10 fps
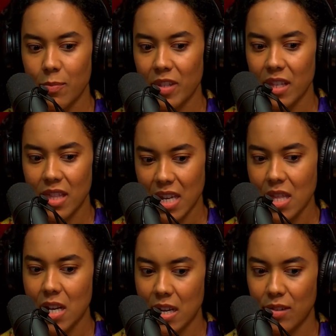But the thing
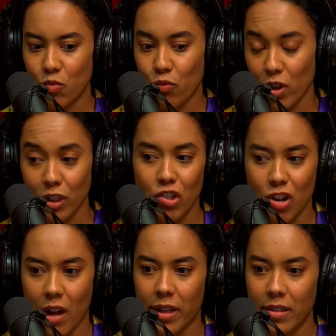that is really
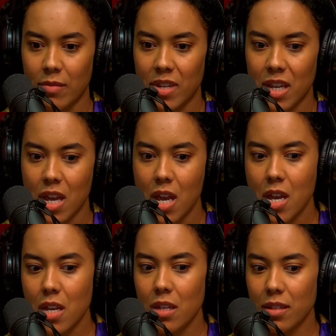shocking to me
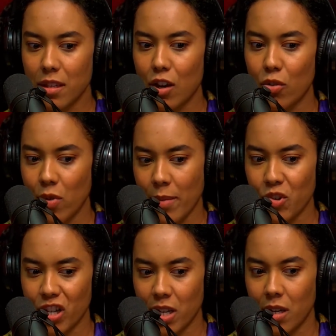is the
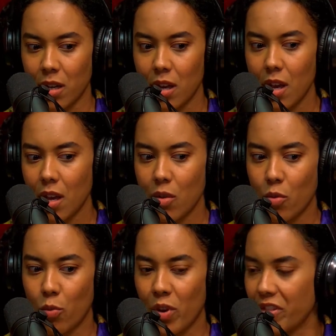corruption
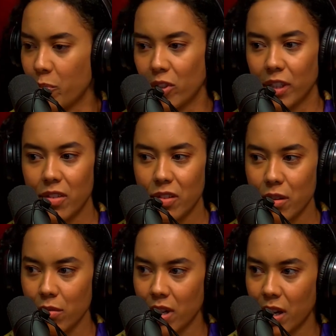with the police
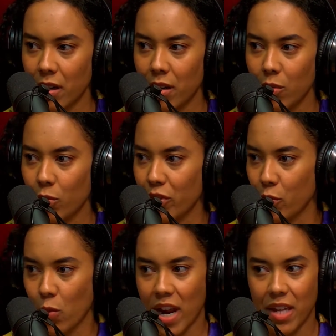union, with the
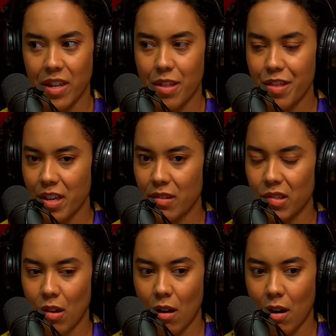way that
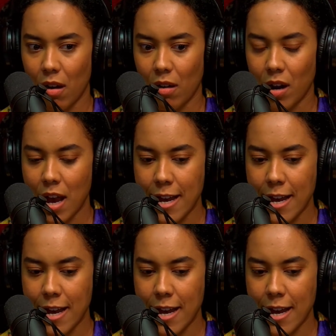things are.